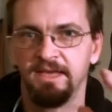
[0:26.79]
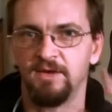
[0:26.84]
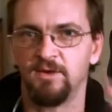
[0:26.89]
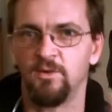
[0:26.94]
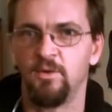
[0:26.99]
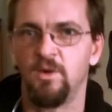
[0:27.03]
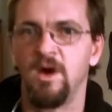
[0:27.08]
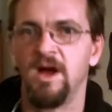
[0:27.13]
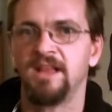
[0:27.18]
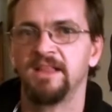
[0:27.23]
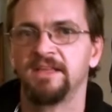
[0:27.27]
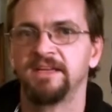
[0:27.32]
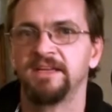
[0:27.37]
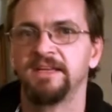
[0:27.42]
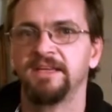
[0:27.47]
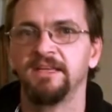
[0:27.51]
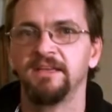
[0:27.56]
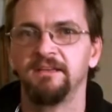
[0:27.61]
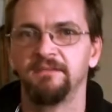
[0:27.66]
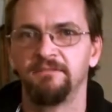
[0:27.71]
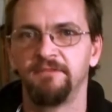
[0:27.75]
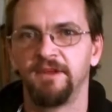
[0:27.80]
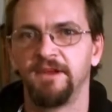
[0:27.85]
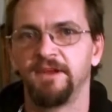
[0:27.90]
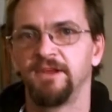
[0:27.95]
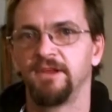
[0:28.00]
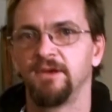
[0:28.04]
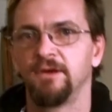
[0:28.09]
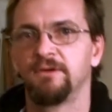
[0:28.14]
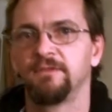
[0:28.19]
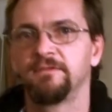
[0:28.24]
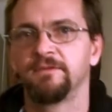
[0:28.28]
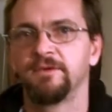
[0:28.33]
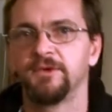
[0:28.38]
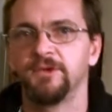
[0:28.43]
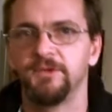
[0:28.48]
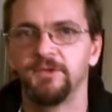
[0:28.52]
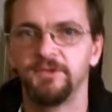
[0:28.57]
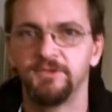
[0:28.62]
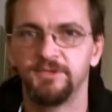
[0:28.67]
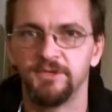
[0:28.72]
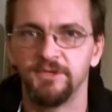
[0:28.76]
a quality video for
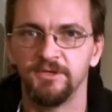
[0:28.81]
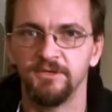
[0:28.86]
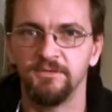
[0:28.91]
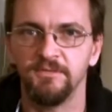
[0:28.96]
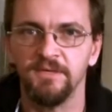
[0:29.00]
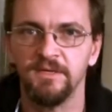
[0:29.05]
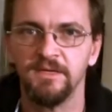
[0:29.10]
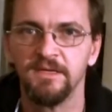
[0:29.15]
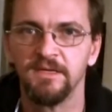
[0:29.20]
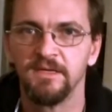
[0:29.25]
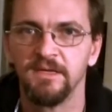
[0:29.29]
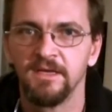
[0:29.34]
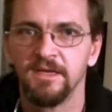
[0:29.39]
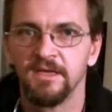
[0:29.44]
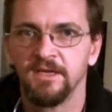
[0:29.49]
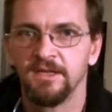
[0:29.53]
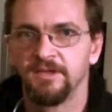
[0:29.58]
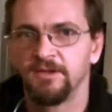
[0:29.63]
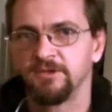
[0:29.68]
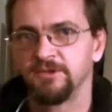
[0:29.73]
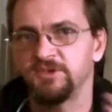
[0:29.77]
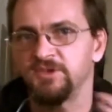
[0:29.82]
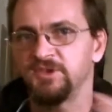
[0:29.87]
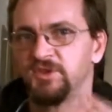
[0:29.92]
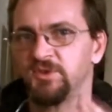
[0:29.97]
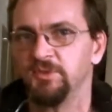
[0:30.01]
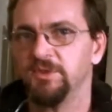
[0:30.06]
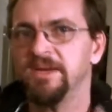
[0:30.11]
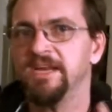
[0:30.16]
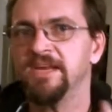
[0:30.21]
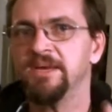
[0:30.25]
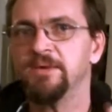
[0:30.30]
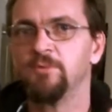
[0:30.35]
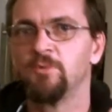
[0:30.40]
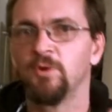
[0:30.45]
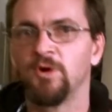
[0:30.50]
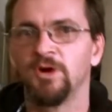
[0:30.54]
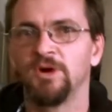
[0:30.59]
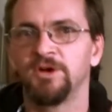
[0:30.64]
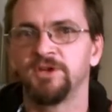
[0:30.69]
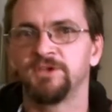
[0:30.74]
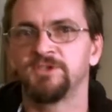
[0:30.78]
YouTube. There's 3
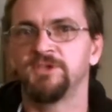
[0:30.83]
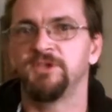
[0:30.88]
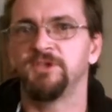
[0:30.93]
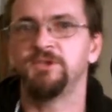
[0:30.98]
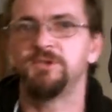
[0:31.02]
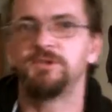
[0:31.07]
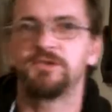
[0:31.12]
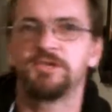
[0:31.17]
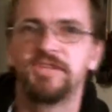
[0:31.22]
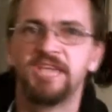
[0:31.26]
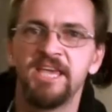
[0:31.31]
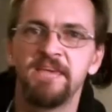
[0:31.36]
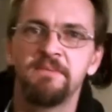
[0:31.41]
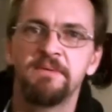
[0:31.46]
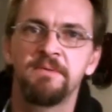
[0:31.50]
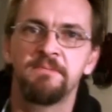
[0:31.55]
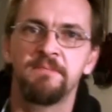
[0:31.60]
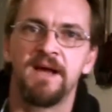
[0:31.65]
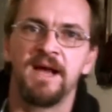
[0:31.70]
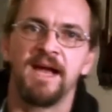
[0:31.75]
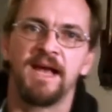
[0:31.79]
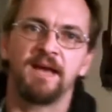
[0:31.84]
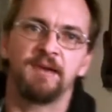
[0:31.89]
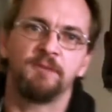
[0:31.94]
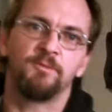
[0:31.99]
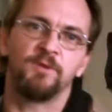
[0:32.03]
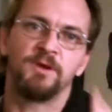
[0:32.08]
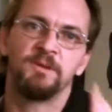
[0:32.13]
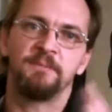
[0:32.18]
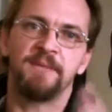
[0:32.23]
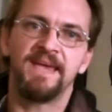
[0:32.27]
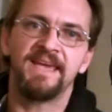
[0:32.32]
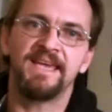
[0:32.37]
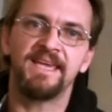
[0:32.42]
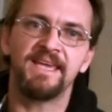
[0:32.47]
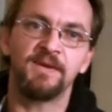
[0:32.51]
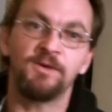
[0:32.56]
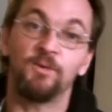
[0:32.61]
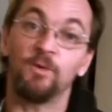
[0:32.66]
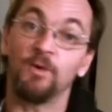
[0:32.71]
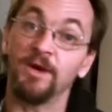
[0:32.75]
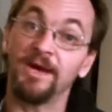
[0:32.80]
words that you should keep in mind when
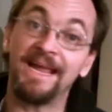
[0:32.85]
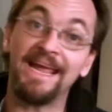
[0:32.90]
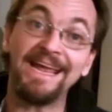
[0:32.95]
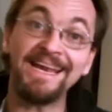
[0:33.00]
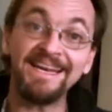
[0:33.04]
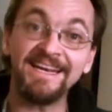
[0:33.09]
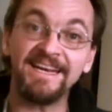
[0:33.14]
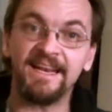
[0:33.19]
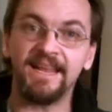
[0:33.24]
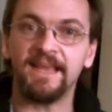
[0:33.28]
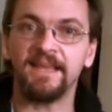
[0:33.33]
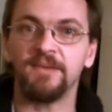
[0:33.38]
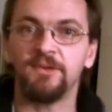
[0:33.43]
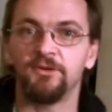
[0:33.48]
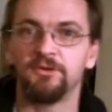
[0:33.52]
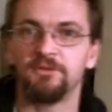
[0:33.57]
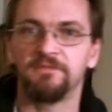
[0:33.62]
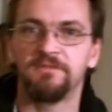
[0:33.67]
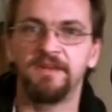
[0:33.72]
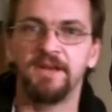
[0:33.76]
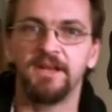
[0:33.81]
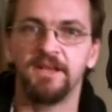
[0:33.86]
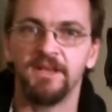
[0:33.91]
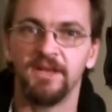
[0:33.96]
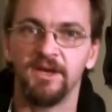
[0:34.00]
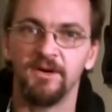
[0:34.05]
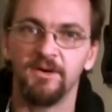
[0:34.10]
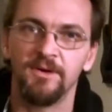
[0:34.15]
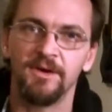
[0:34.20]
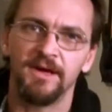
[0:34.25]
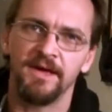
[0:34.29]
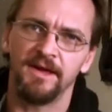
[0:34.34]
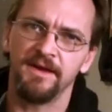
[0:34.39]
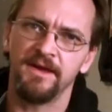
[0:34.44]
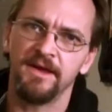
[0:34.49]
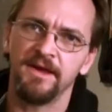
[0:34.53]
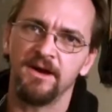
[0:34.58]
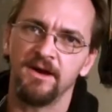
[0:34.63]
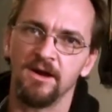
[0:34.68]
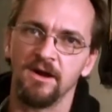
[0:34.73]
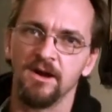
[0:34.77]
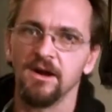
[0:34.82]
making or editing your video, and
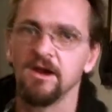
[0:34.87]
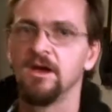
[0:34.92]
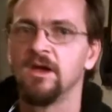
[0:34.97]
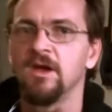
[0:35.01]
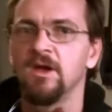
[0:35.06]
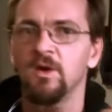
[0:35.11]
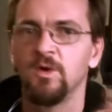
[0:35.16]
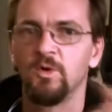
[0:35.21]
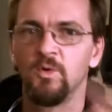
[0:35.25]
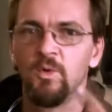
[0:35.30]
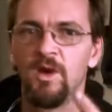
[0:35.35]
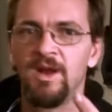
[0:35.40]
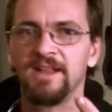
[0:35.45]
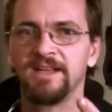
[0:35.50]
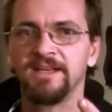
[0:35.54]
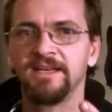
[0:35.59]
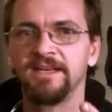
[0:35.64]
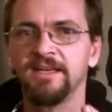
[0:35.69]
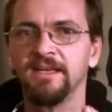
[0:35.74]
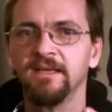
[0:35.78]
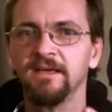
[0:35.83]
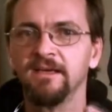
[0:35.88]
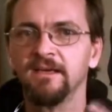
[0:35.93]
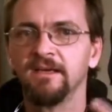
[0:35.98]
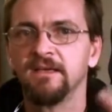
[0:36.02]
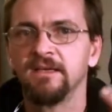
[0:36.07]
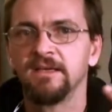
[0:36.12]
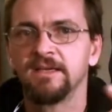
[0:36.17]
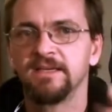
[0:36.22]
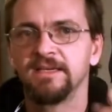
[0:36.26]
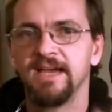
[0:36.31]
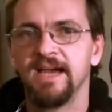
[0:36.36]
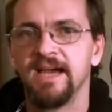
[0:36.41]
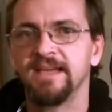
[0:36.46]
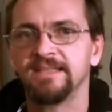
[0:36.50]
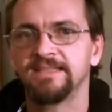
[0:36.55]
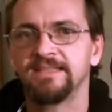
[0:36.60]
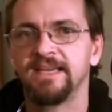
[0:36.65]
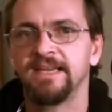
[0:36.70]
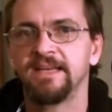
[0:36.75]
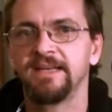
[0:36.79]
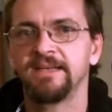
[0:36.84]
they are quality,
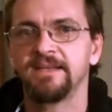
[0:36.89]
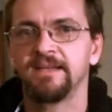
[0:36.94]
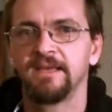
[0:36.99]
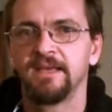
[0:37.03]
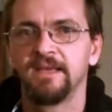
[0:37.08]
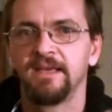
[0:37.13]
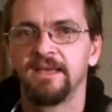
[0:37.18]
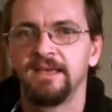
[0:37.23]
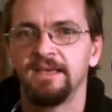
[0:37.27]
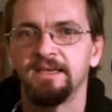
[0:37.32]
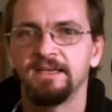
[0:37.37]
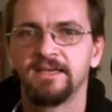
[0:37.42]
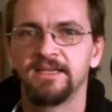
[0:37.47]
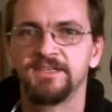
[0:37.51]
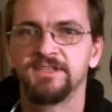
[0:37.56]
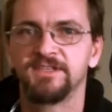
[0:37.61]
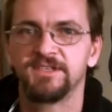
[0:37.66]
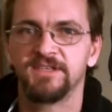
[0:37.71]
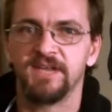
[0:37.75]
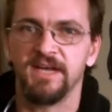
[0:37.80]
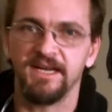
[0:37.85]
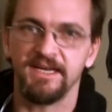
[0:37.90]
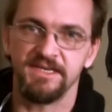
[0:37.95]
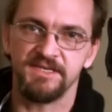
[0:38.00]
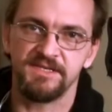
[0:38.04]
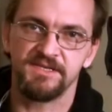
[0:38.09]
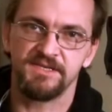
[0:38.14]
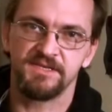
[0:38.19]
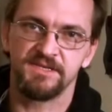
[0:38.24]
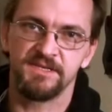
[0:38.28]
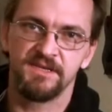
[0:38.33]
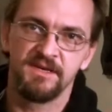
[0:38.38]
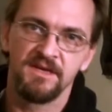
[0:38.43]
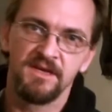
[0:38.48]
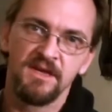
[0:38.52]
content, concise.